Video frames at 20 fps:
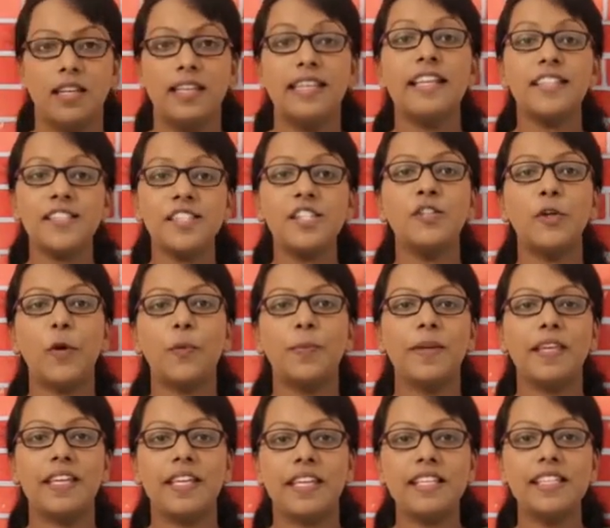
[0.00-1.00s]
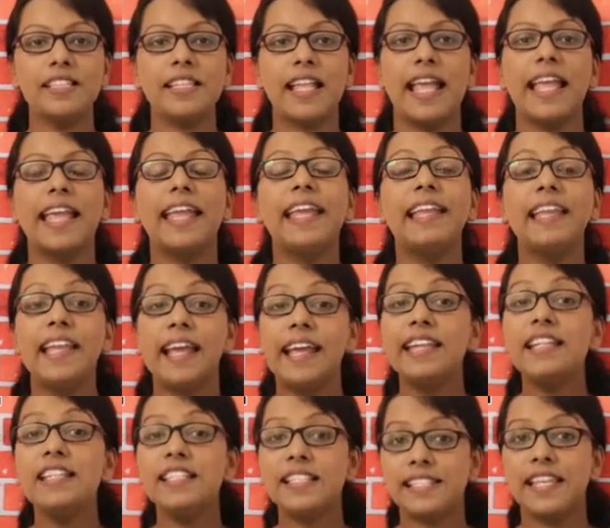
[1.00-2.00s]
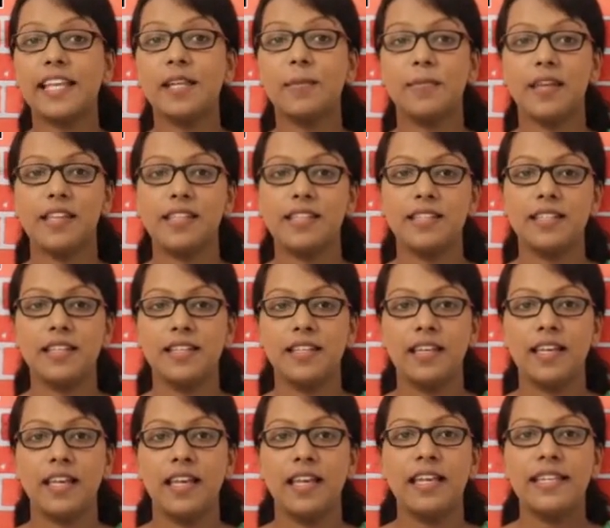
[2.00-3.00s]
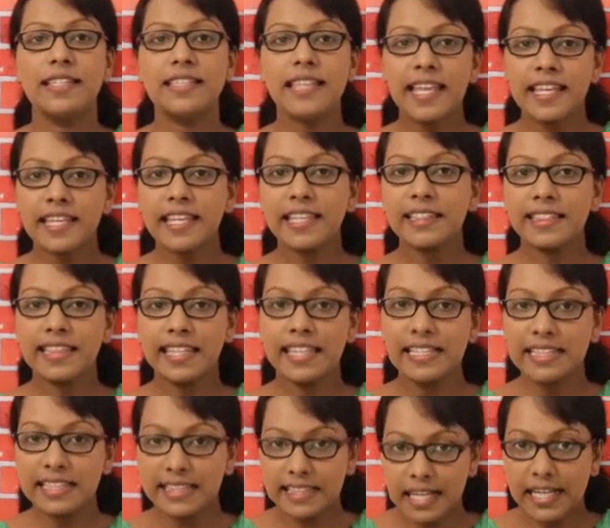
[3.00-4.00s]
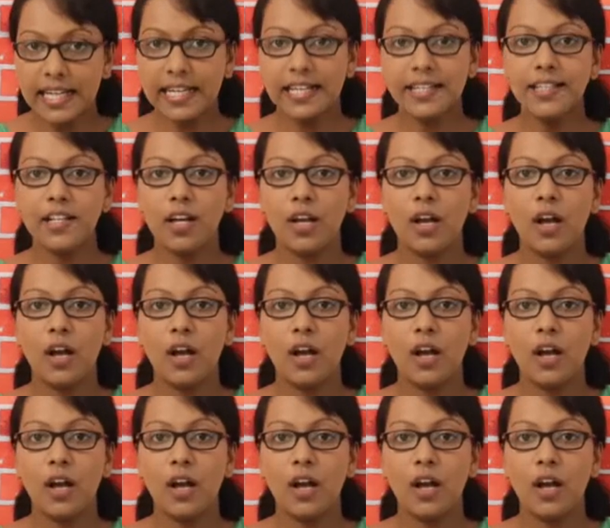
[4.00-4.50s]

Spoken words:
Next topic is a line segment. Take a thin thread,